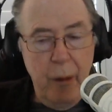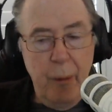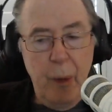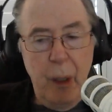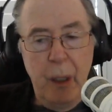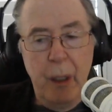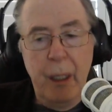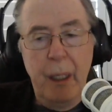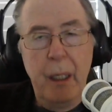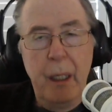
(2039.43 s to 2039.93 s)
am
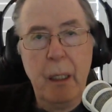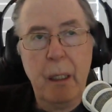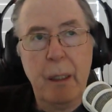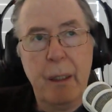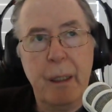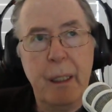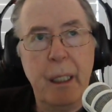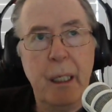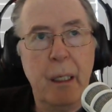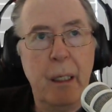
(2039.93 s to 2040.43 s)
I
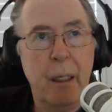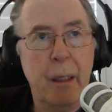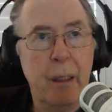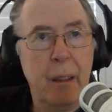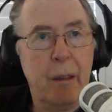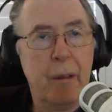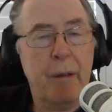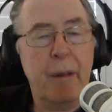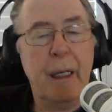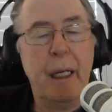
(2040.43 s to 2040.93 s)
down in
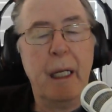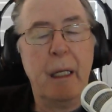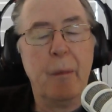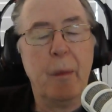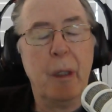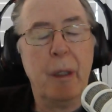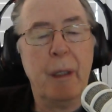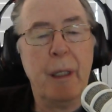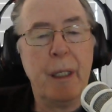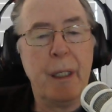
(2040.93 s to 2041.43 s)
the crag
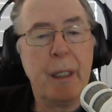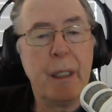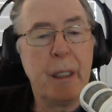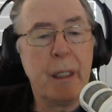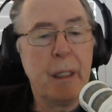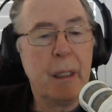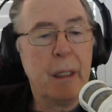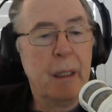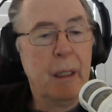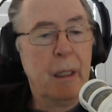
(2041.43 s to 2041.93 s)

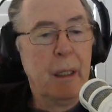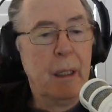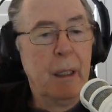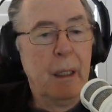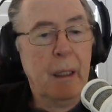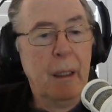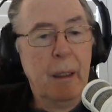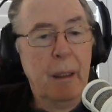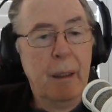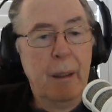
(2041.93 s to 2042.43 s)
mines
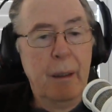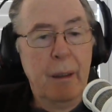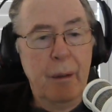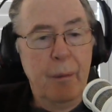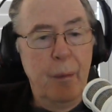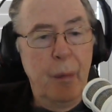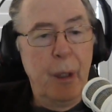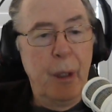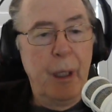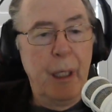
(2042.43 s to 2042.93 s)

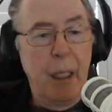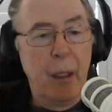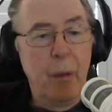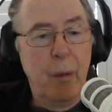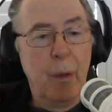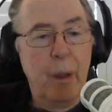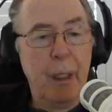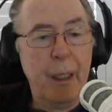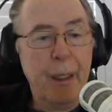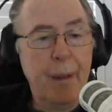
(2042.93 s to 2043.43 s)
mining
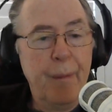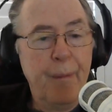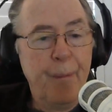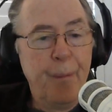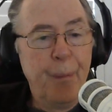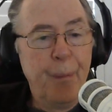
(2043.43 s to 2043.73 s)
away.